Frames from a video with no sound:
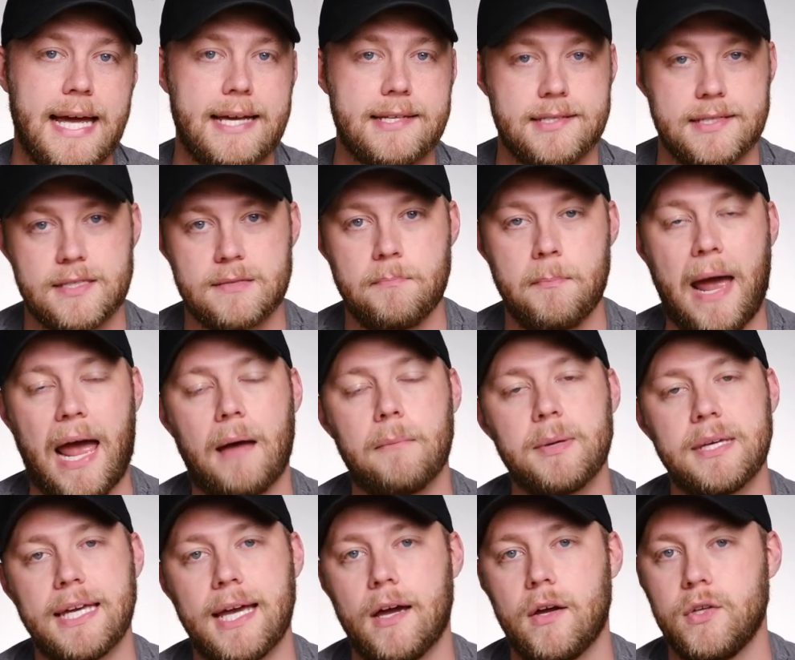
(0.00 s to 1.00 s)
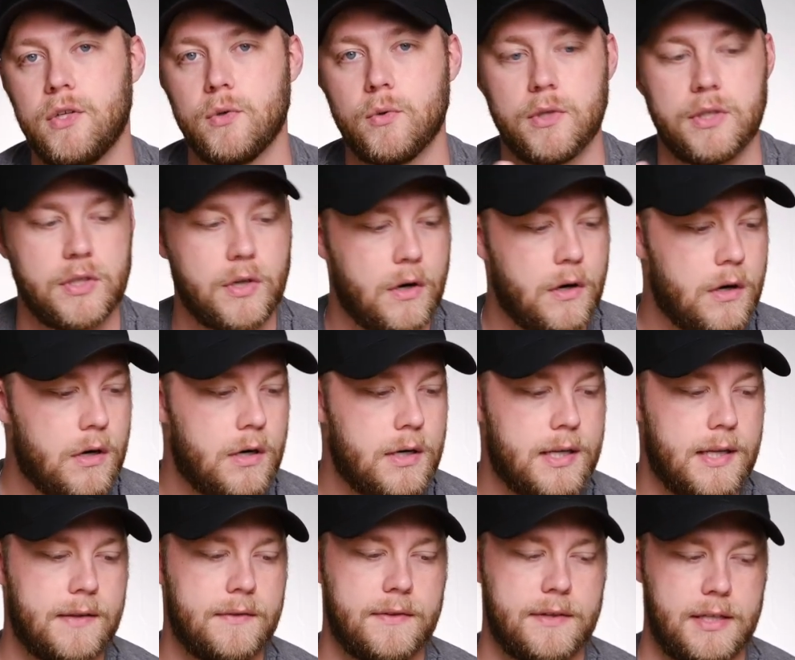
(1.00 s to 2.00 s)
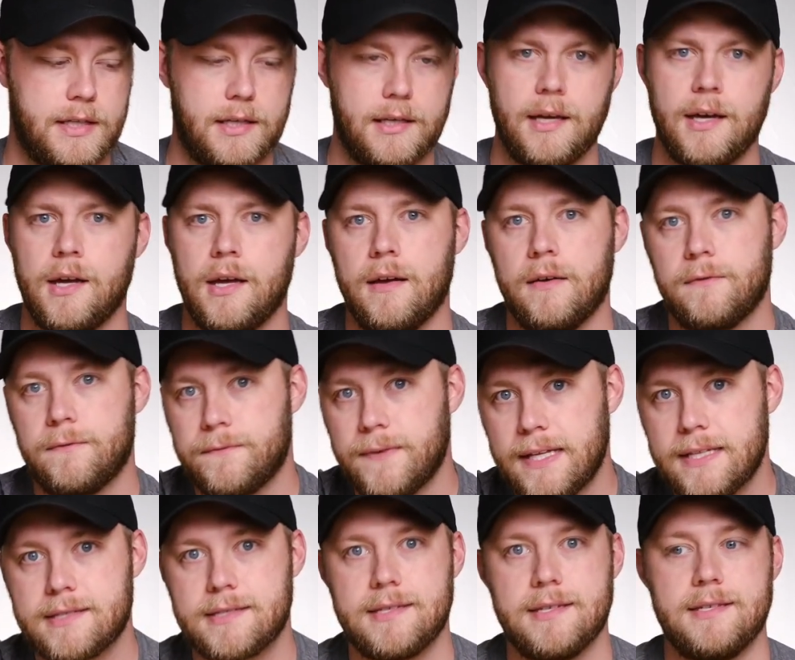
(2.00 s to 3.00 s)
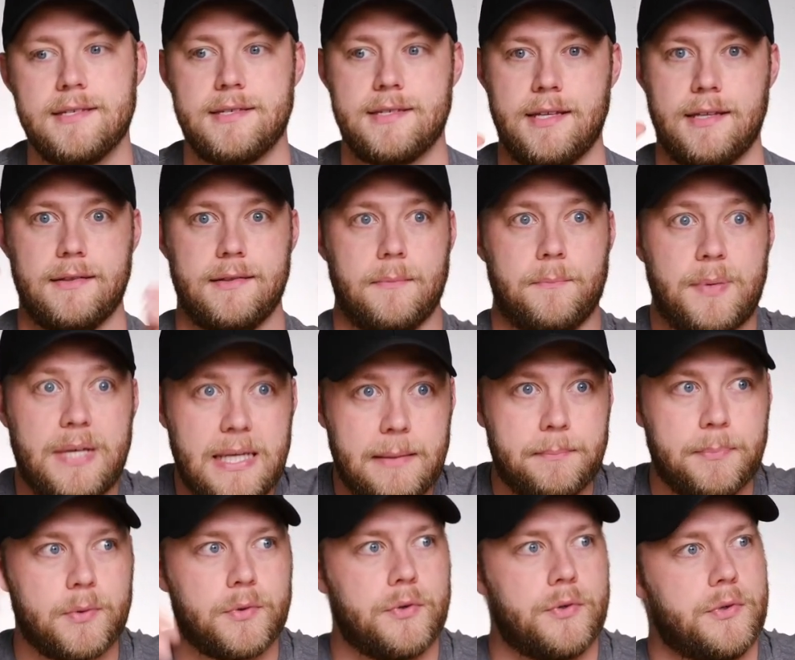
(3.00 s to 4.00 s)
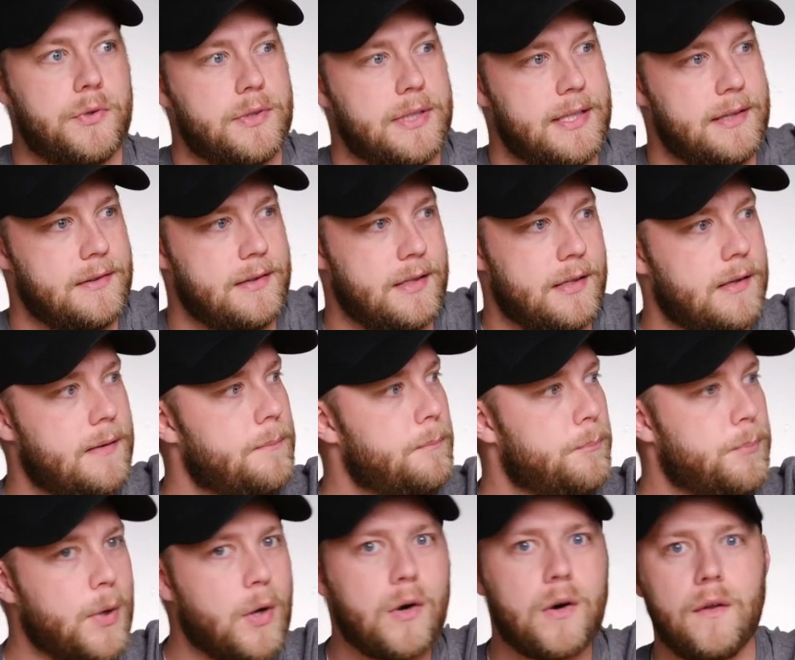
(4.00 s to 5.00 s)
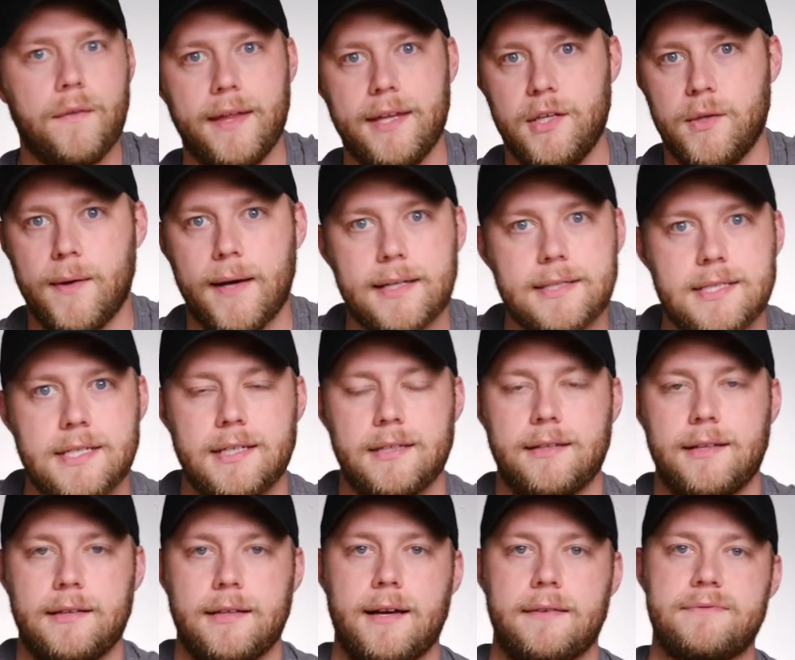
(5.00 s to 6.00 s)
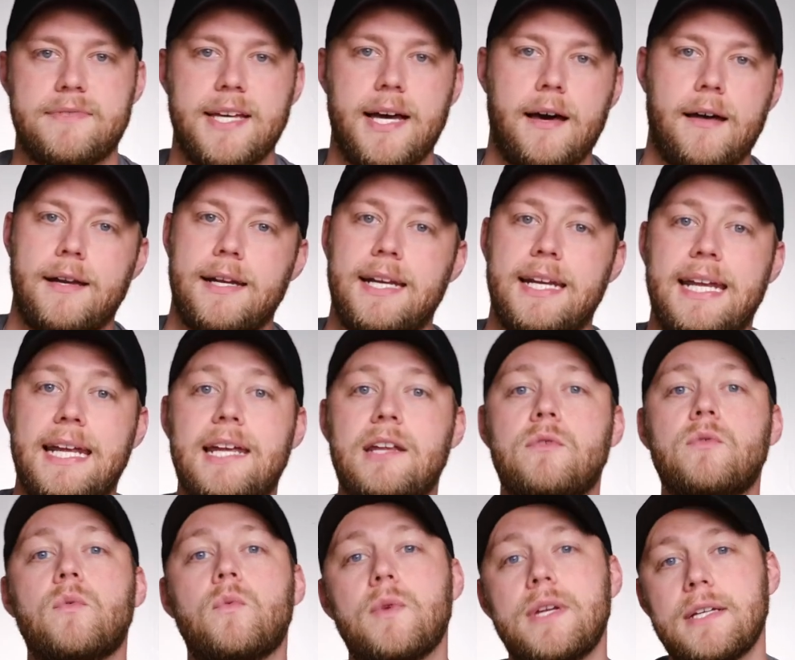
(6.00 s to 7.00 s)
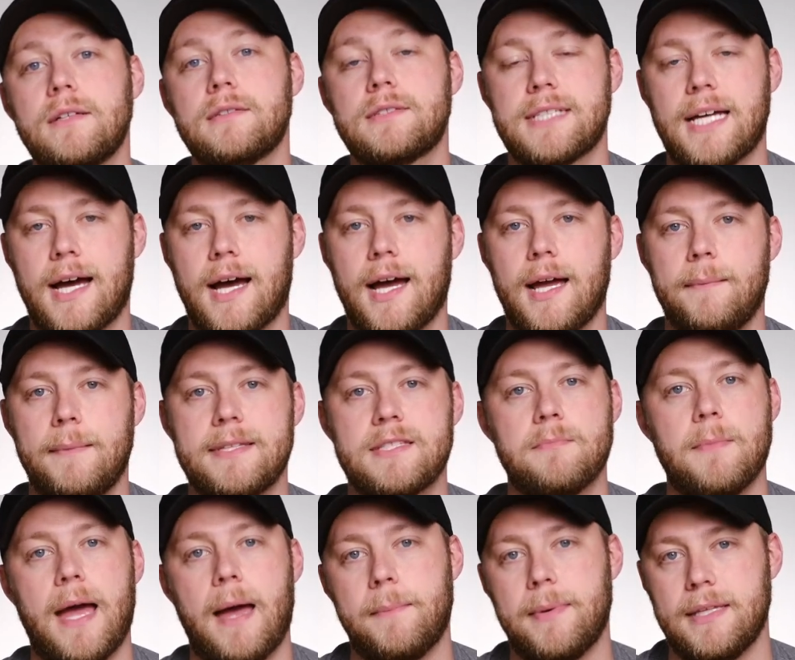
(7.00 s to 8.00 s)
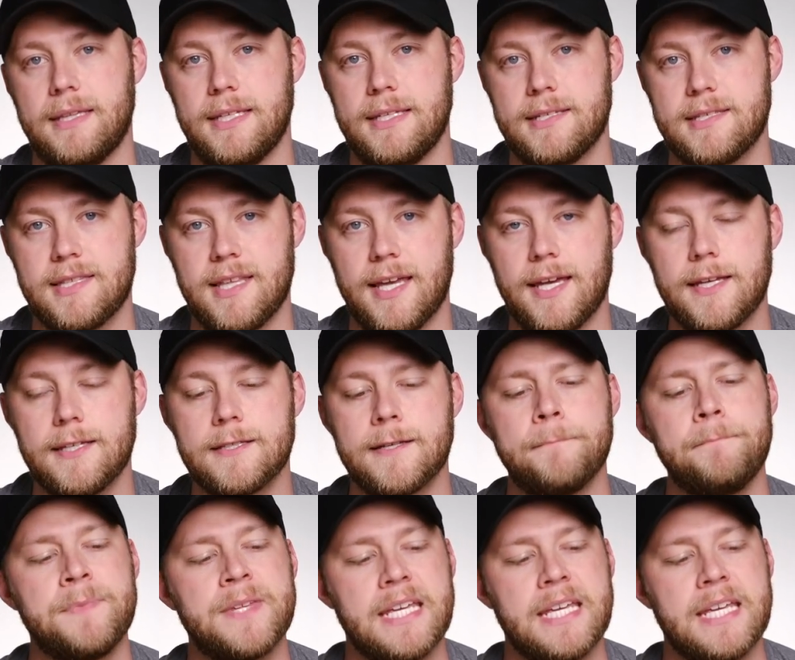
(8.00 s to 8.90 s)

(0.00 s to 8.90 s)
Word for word: as it's mapping out your yard and the fences and the people and the ball that you accidentally left out. And in real time, it's mapping these things.